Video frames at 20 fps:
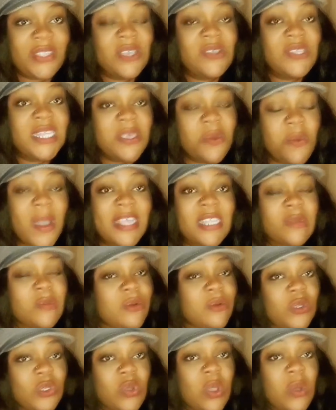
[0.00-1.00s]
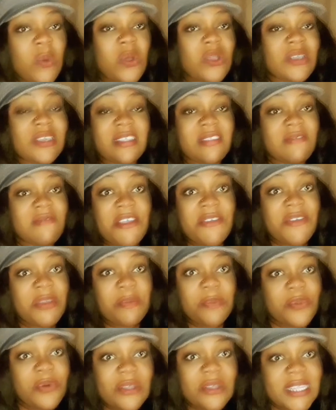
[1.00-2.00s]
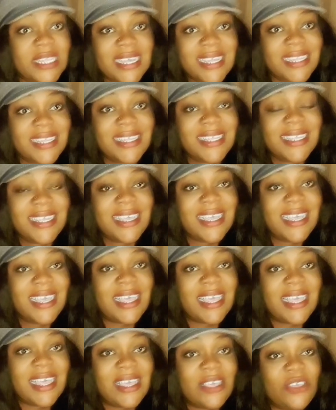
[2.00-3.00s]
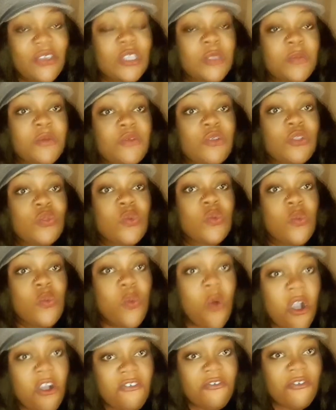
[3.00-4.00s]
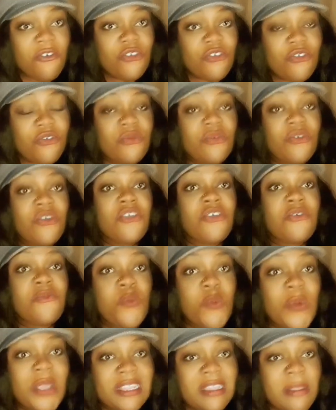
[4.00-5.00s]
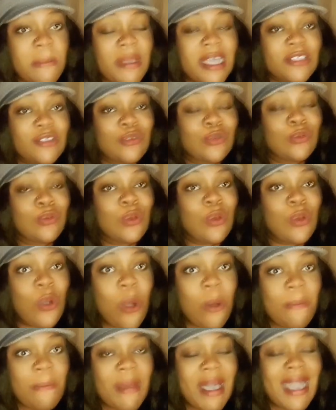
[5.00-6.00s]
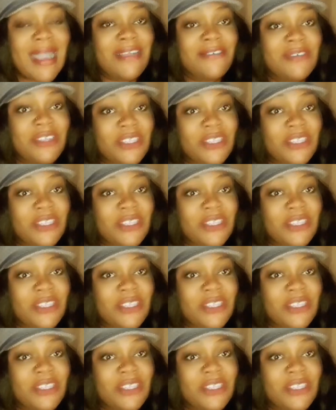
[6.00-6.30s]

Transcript: You see why spiritual work is very important. Your spirit will work for you, win the battle, come back,